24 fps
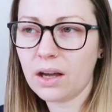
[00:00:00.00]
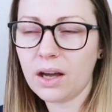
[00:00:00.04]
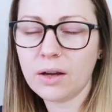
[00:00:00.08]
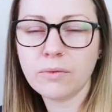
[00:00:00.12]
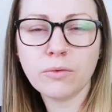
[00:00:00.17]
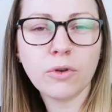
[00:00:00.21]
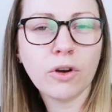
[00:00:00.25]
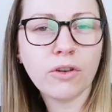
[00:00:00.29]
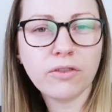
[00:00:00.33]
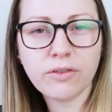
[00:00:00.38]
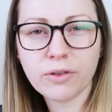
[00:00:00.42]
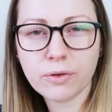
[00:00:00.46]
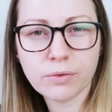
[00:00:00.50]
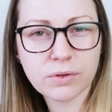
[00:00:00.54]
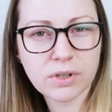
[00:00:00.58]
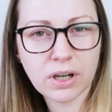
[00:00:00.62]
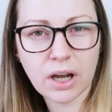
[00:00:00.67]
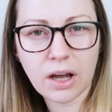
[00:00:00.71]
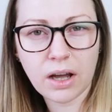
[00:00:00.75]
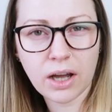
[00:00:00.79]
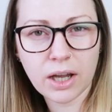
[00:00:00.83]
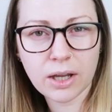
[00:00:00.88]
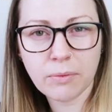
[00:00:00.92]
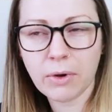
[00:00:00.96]
I'm not
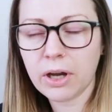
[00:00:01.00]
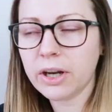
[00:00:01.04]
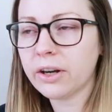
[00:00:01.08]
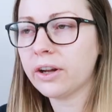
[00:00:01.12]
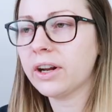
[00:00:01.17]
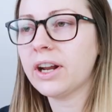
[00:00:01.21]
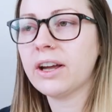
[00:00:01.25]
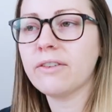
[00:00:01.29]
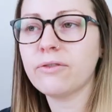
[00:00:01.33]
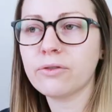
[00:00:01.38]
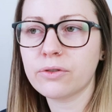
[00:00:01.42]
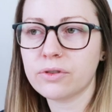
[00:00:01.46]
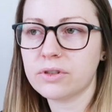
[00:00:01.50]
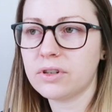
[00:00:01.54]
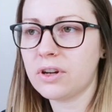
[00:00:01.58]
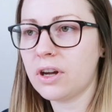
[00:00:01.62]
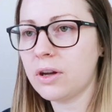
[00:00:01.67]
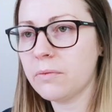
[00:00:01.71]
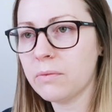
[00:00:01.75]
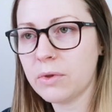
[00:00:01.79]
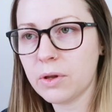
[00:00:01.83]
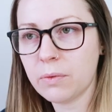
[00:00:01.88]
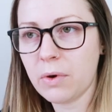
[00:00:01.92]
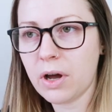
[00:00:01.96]
full-time, I don't have all the
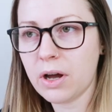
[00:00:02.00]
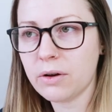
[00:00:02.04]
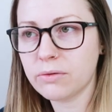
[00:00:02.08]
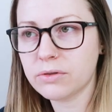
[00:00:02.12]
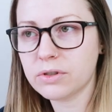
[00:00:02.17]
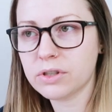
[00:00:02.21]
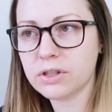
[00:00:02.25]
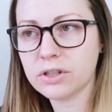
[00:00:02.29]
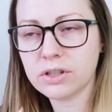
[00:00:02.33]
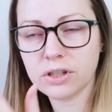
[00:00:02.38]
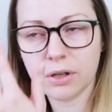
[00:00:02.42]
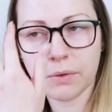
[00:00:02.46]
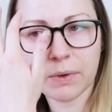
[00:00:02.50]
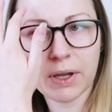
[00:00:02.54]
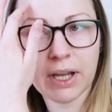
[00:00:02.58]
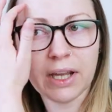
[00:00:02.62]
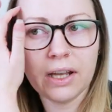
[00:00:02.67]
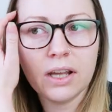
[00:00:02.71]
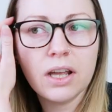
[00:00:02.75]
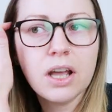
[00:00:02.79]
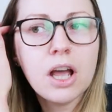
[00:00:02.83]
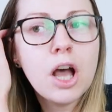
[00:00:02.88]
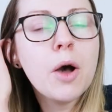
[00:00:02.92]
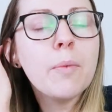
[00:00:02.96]
time in the world to do it,